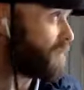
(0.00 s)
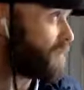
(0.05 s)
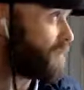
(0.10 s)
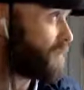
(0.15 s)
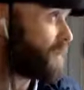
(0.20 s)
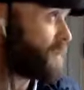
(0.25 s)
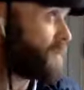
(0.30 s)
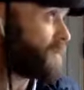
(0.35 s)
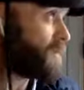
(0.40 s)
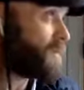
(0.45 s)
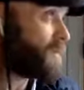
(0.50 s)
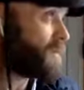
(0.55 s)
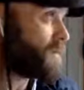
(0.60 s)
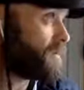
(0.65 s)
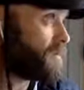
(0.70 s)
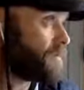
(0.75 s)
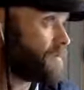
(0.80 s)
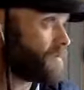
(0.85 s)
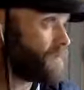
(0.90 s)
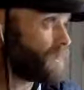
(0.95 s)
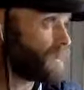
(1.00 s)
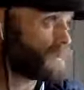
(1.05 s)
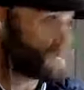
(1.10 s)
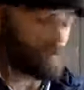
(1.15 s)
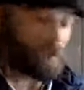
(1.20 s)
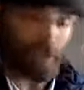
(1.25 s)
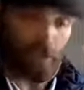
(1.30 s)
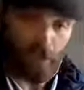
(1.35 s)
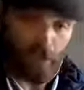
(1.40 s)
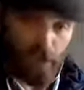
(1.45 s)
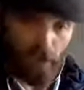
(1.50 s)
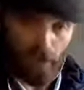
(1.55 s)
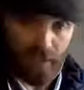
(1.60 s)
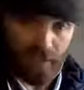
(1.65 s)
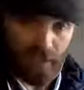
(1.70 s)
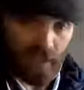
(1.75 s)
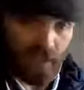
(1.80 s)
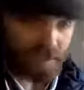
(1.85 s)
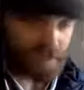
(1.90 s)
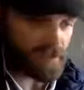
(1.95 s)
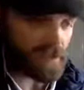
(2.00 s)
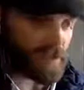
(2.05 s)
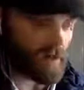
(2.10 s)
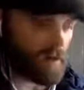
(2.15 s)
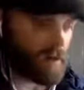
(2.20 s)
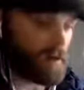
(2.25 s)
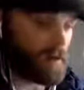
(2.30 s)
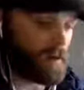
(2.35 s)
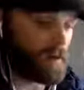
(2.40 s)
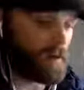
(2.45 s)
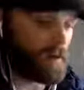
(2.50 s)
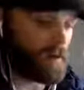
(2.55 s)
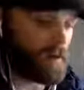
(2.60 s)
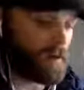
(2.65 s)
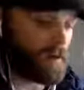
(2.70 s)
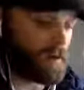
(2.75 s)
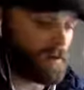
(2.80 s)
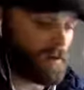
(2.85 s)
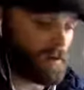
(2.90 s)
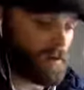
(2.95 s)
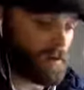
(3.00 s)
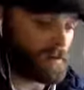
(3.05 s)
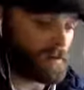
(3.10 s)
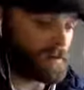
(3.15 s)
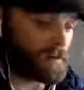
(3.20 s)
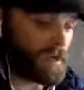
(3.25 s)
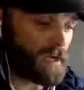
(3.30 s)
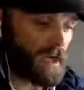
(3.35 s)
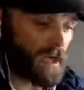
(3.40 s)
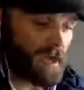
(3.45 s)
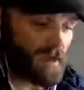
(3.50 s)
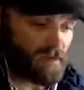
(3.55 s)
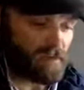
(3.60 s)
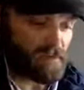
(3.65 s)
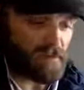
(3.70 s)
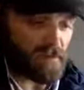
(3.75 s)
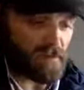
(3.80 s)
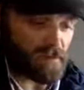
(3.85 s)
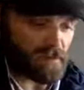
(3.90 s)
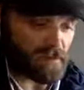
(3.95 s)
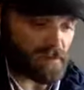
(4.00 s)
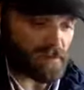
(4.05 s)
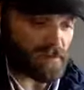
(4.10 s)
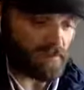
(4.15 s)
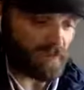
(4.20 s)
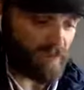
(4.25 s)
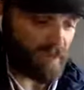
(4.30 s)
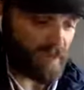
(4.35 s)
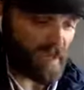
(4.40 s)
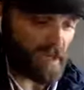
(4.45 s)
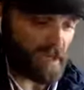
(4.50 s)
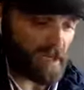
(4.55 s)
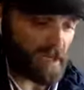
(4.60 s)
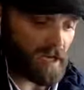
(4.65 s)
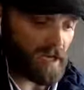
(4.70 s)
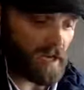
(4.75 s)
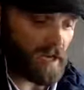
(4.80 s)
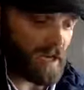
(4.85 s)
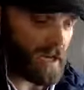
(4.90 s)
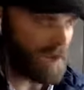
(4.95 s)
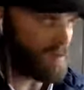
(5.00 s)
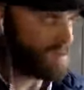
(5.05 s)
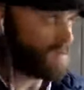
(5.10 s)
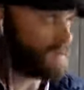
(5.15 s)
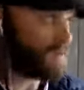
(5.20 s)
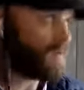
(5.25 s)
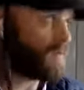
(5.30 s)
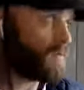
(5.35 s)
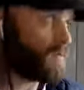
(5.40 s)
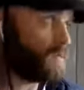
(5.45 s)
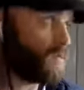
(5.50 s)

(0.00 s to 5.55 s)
in Ireland that we can coexist here and have differences of opinion and have different